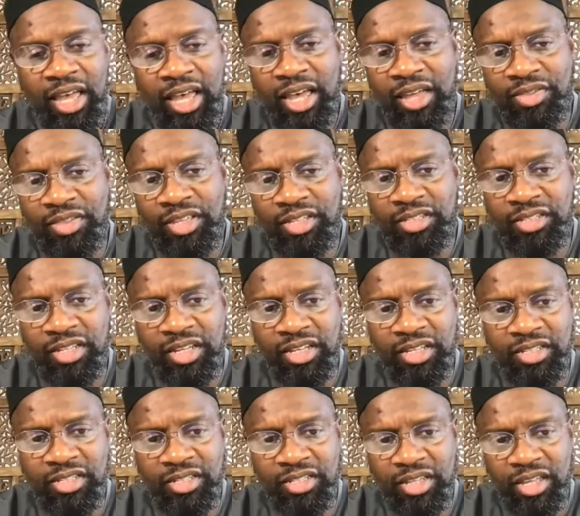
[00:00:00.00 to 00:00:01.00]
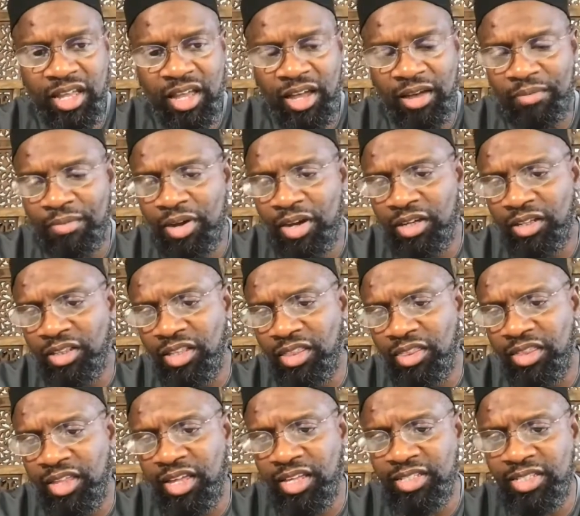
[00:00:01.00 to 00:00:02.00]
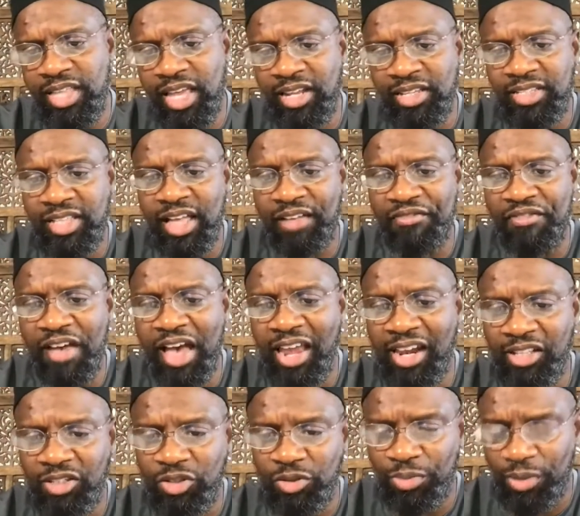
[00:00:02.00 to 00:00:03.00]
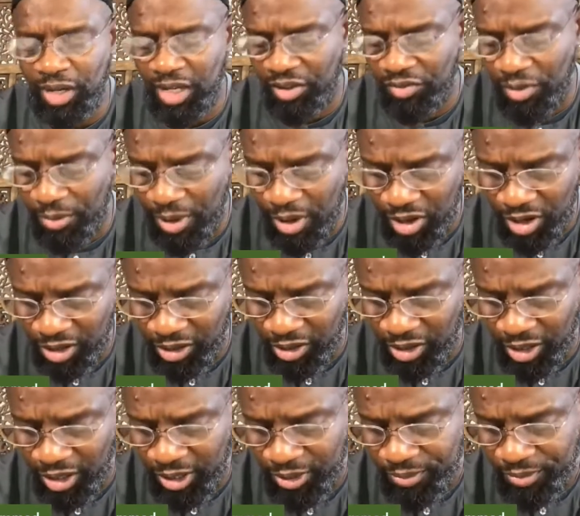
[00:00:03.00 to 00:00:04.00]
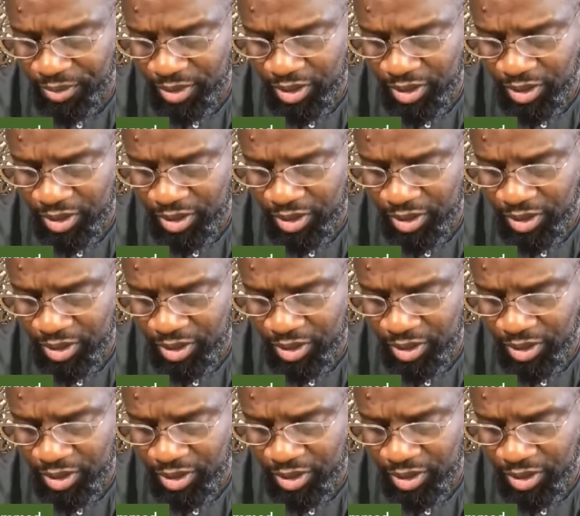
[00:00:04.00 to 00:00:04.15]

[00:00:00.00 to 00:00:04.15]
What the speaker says: and this is among the things that is not valid to believe about Allah.